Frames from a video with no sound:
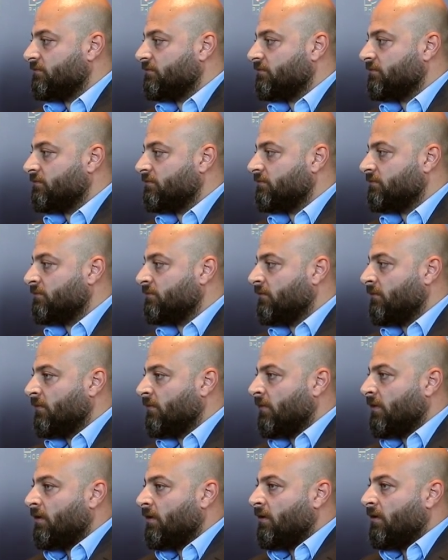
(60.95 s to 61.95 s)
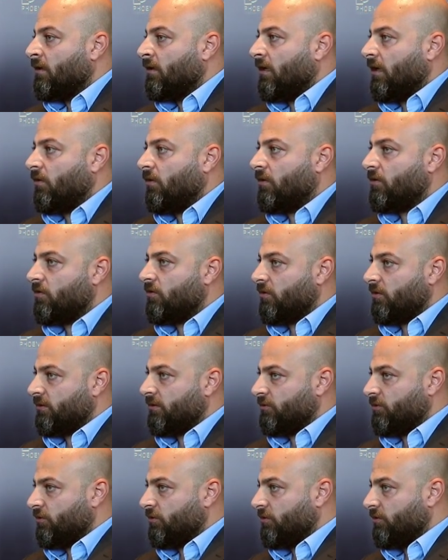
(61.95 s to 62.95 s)
company? Our goal
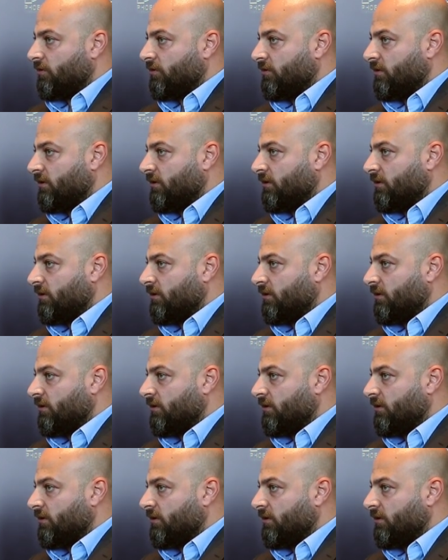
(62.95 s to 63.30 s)
to